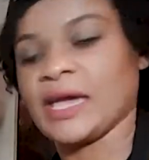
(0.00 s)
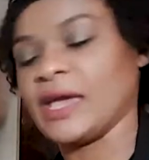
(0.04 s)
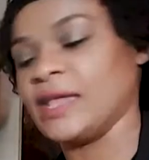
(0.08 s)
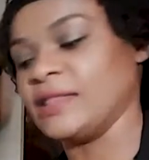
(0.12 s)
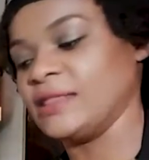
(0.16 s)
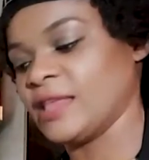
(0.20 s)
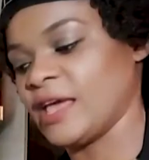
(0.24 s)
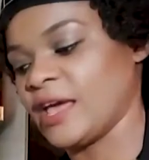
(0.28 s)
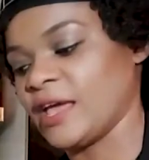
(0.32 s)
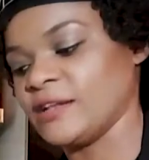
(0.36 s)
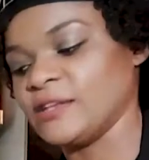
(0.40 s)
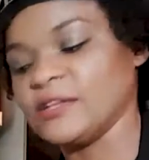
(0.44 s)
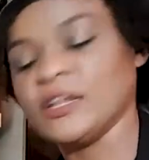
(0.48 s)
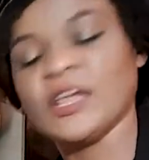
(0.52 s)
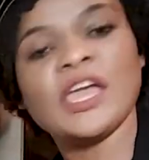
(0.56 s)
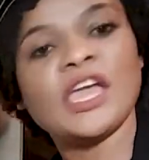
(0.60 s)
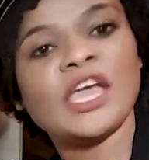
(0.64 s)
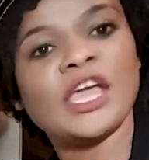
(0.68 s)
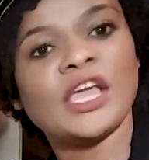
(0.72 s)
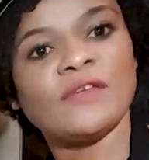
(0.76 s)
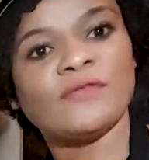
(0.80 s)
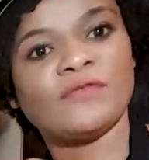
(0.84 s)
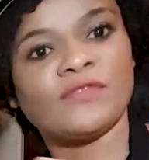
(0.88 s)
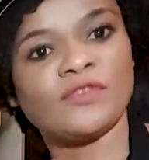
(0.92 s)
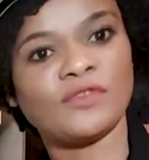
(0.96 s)
and then
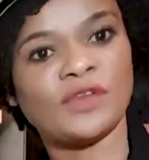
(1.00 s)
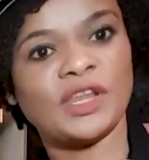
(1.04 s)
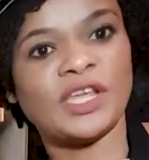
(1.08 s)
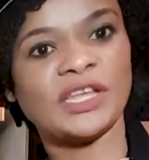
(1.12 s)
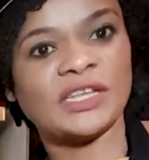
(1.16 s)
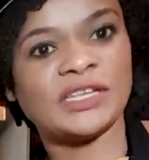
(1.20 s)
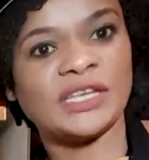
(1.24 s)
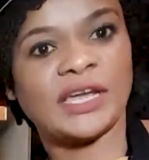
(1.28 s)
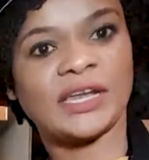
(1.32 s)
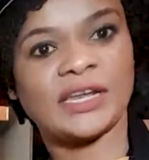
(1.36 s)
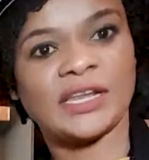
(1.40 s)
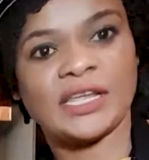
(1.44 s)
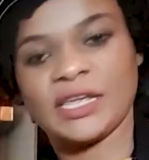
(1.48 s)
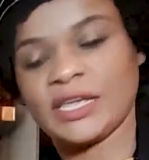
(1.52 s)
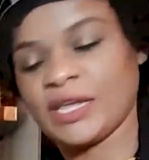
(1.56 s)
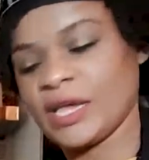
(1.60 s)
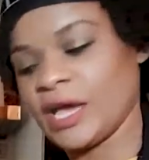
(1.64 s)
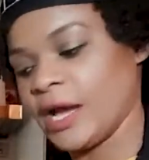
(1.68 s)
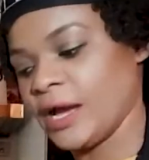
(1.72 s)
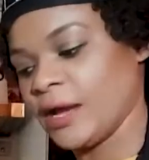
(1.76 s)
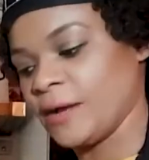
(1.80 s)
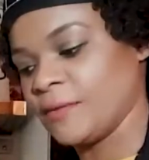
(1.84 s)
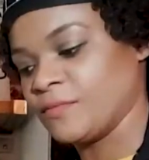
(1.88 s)
if you need any